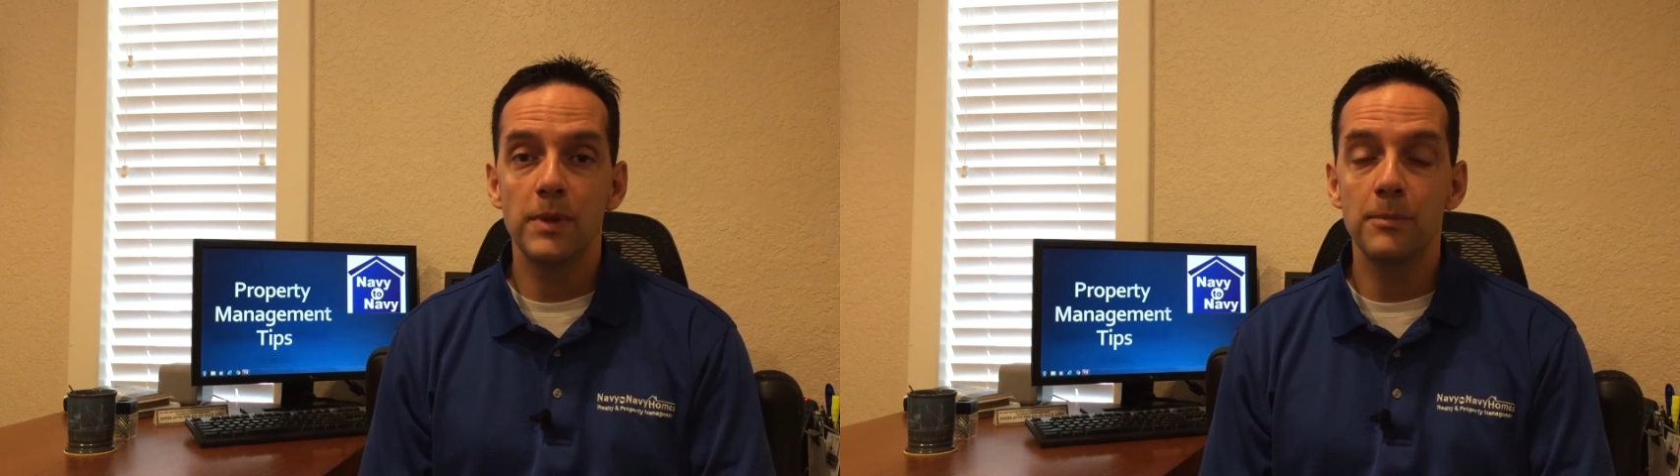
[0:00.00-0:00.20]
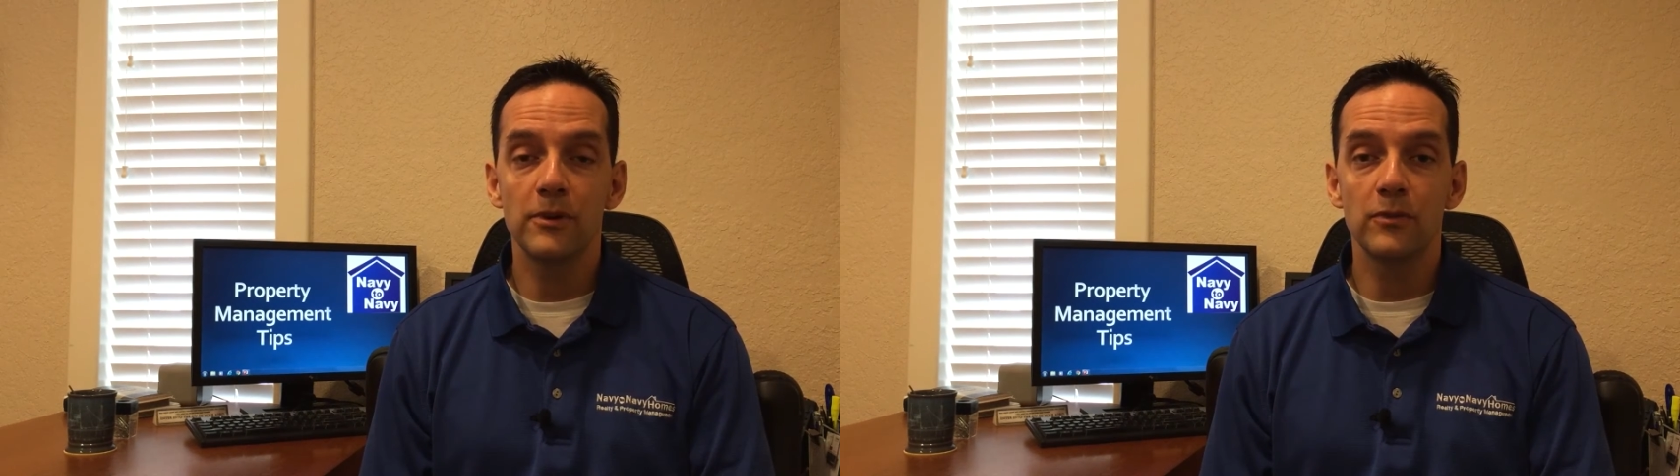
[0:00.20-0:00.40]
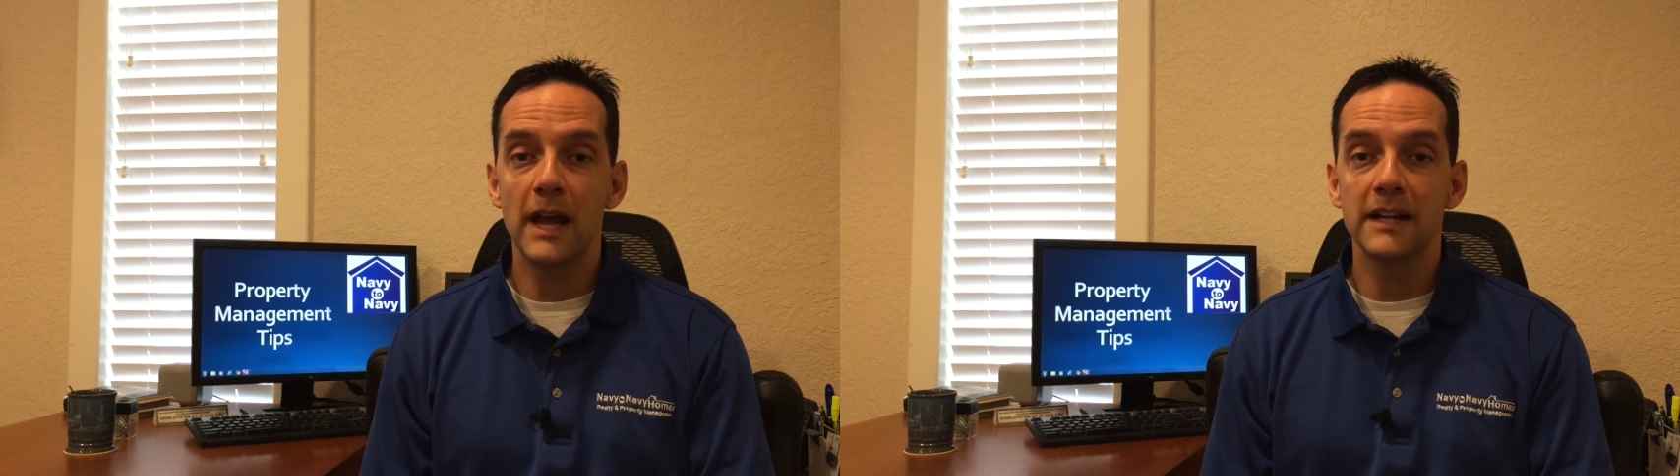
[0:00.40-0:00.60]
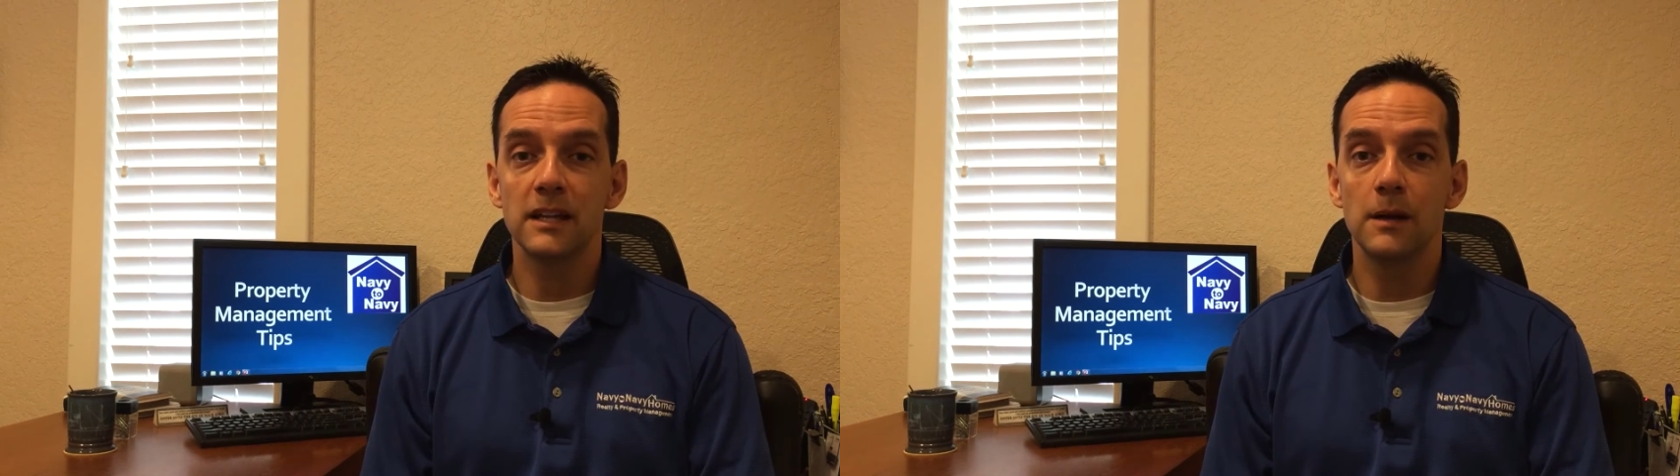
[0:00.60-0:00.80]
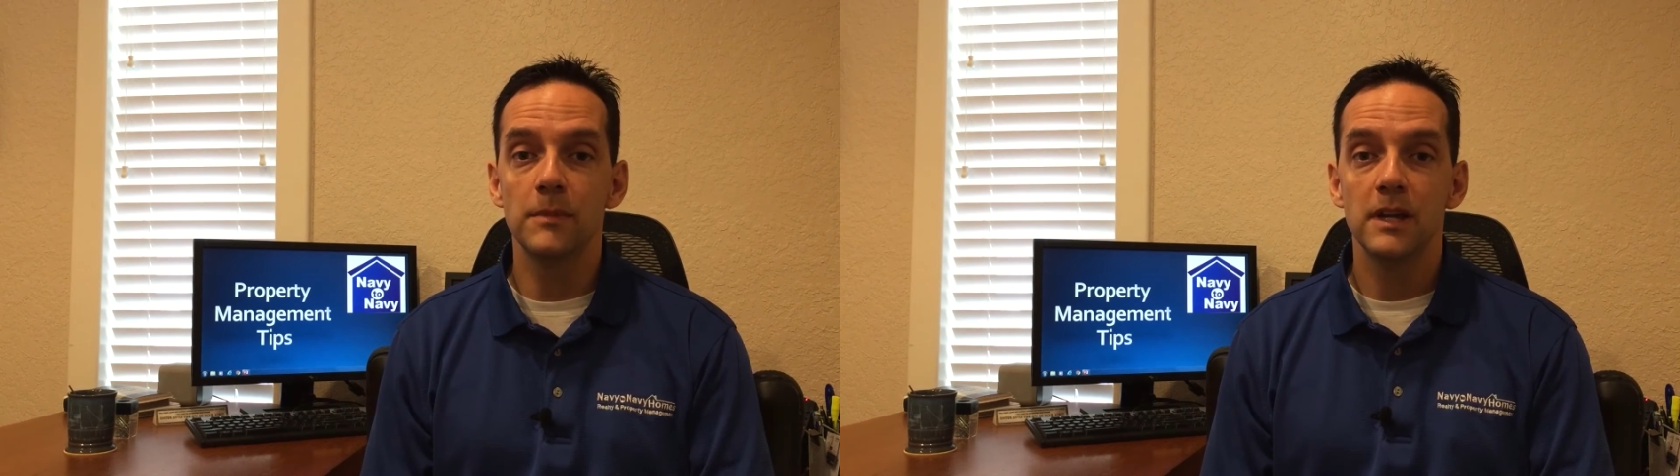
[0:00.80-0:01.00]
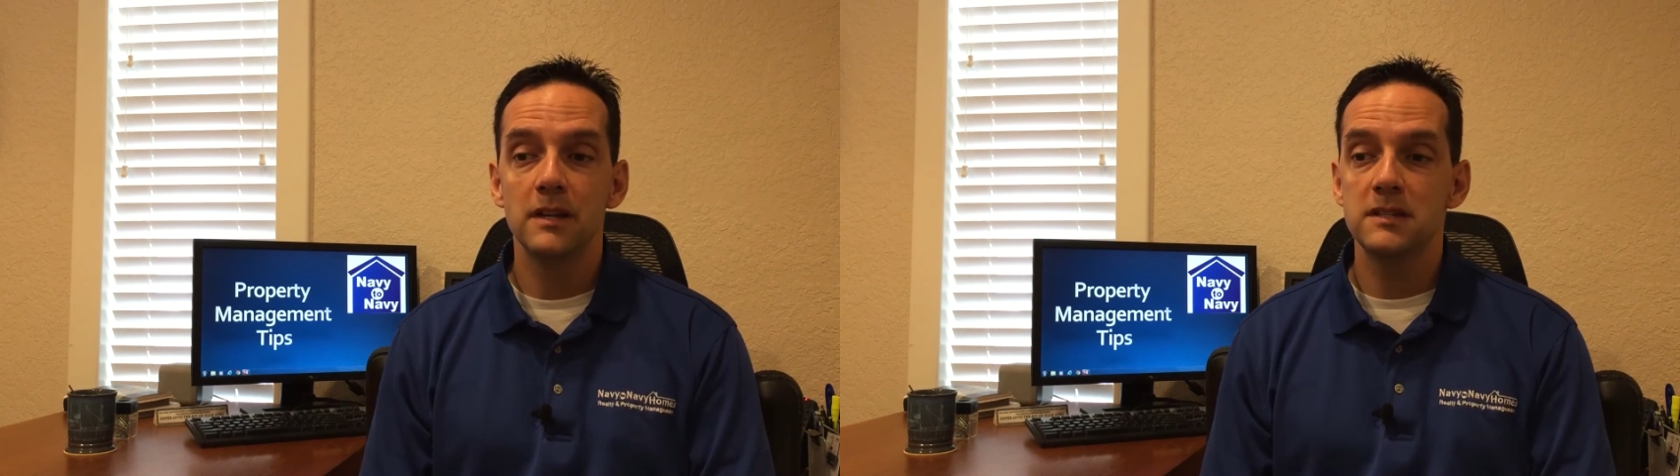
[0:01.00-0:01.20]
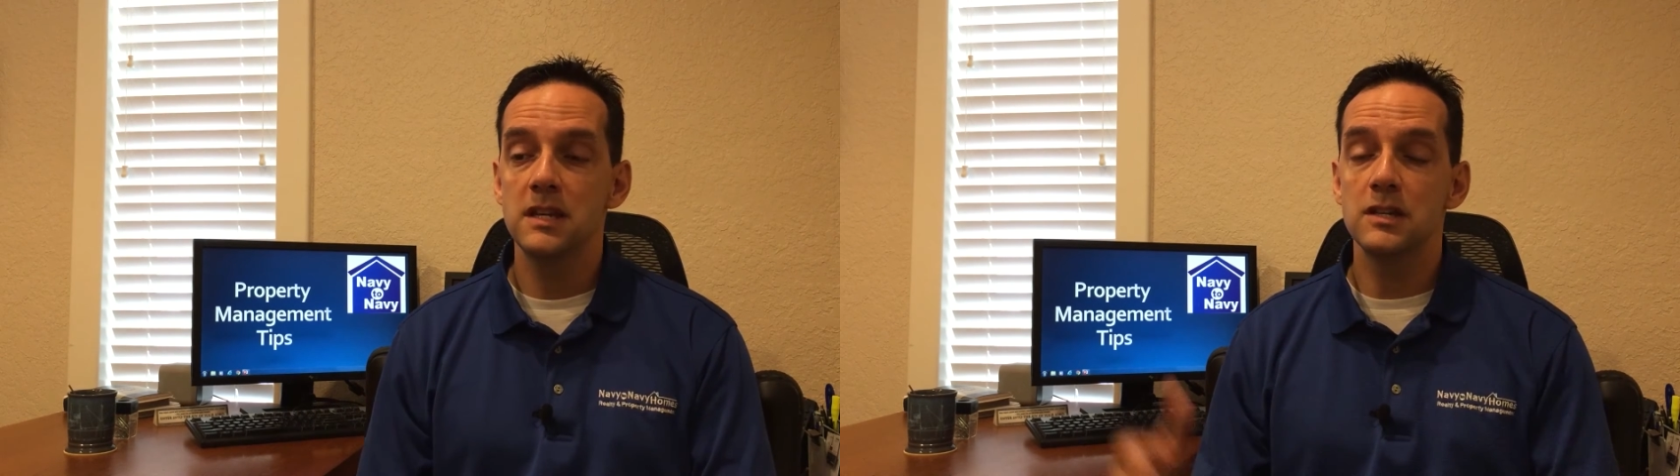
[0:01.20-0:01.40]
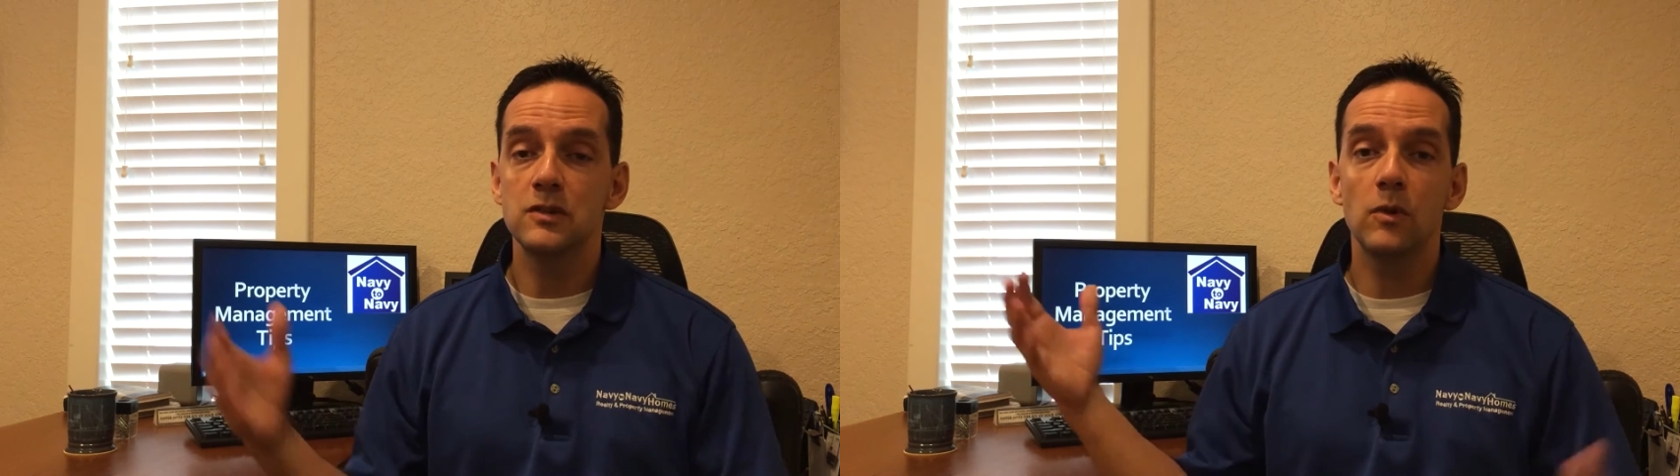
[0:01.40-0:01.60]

people have racked up $10,000,